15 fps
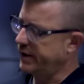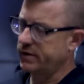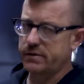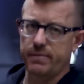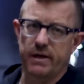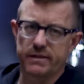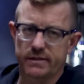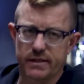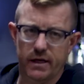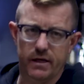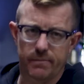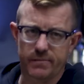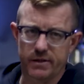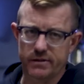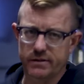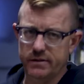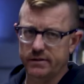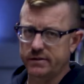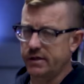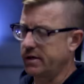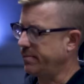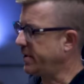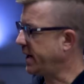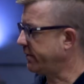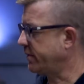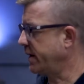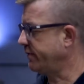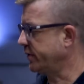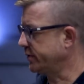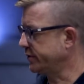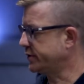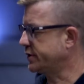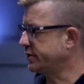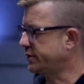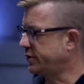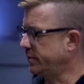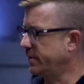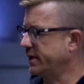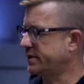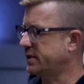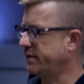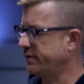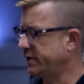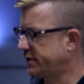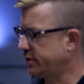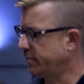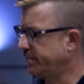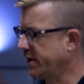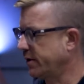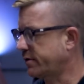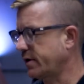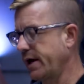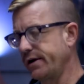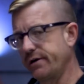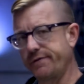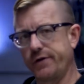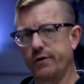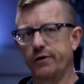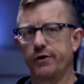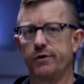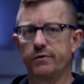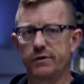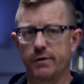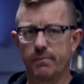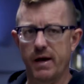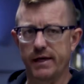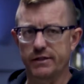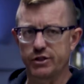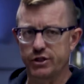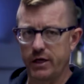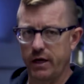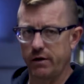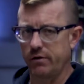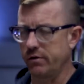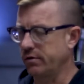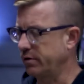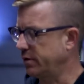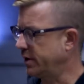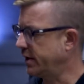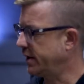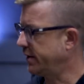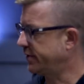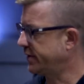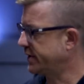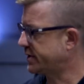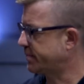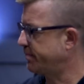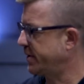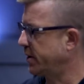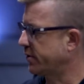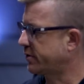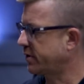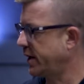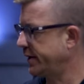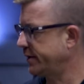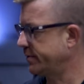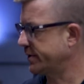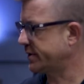here's my setup. This is uh, my Revolution 2x72 belt grinder. If you're new to my channel, uh, this belt grinder